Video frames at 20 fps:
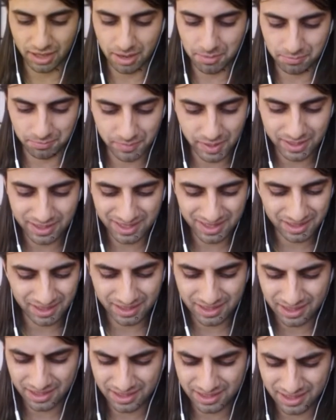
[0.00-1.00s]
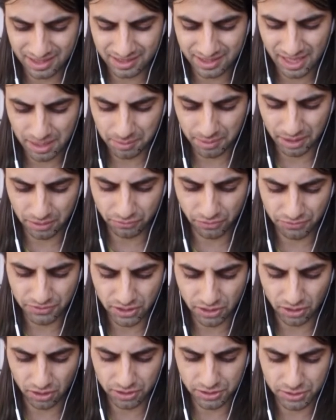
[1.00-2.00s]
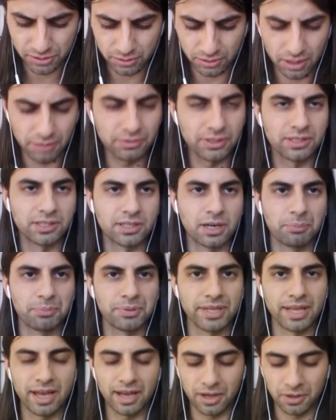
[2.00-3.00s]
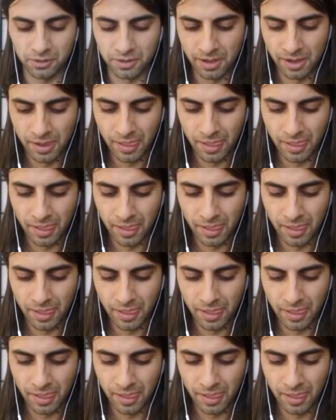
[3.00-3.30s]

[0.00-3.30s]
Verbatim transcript: Um, it's, it's, it's gonna take me like fifty cards to level it up now.